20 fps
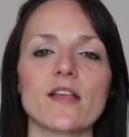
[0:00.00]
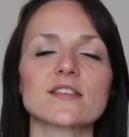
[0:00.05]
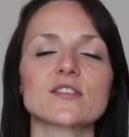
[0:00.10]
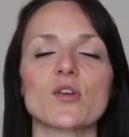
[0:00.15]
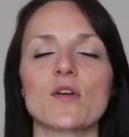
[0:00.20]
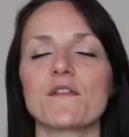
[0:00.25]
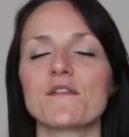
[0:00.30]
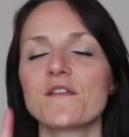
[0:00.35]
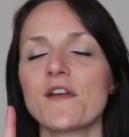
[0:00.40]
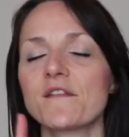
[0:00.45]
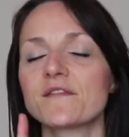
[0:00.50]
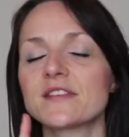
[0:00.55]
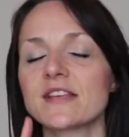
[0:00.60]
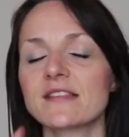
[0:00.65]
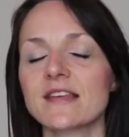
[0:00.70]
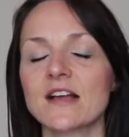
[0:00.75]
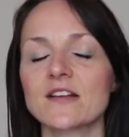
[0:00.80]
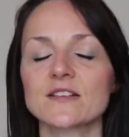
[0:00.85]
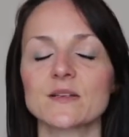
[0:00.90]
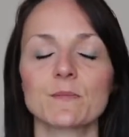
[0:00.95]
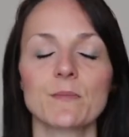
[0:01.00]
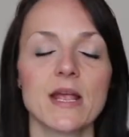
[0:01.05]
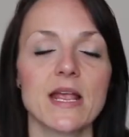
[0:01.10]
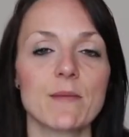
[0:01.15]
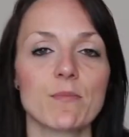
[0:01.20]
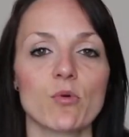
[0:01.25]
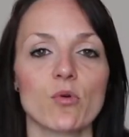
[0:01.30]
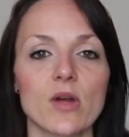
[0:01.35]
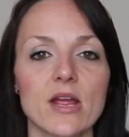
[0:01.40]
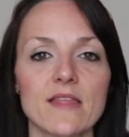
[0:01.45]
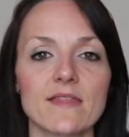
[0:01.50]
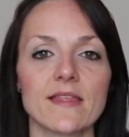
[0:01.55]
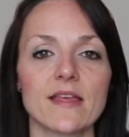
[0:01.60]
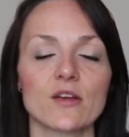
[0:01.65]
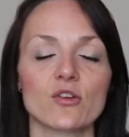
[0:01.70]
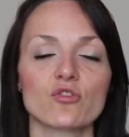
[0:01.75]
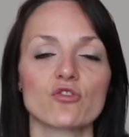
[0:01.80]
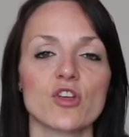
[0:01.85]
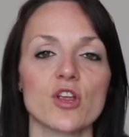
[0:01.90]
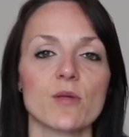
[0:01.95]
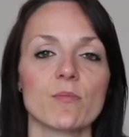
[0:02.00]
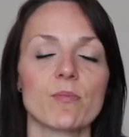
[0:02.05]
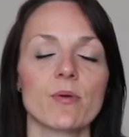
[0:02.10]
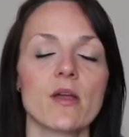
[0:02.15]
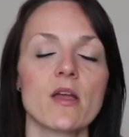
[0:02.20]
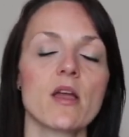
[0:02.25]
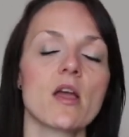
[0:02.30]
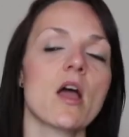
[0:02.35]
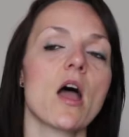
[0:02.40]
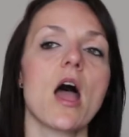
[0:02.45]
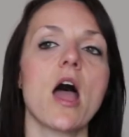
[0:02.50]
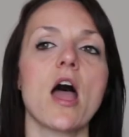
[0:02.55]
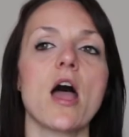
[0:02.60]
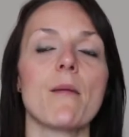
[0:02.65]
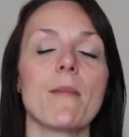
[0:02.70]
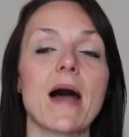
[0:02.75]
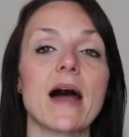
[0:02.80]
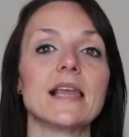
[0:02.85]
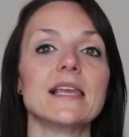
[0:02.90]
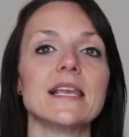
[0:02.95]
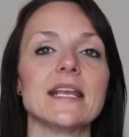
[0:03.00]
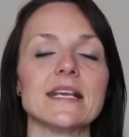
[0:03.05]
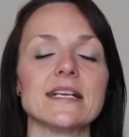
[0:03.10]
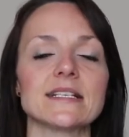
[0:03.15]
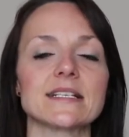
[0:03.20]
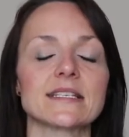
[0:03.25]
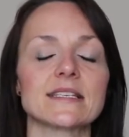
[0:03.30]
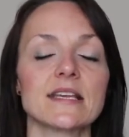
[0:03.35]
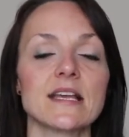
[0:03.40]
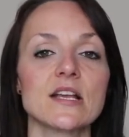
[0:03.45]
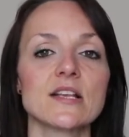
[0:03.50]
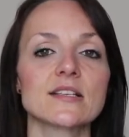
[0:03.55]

sorry, 50,000 people in their group um, at least.